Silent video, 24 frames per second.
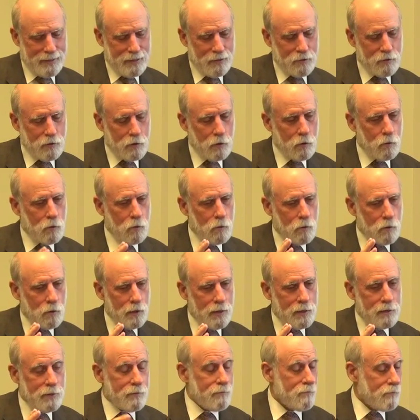So,
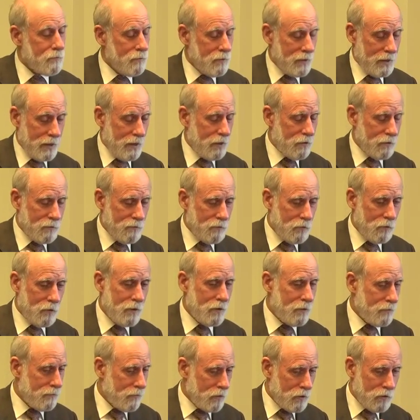and in the case of
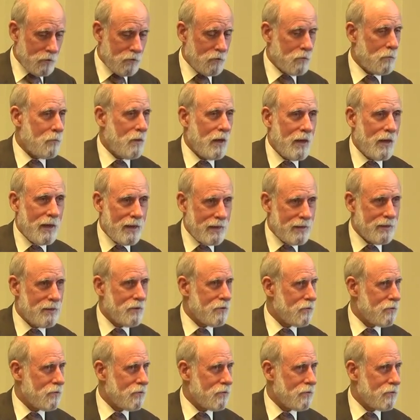voice, if you lose a packet,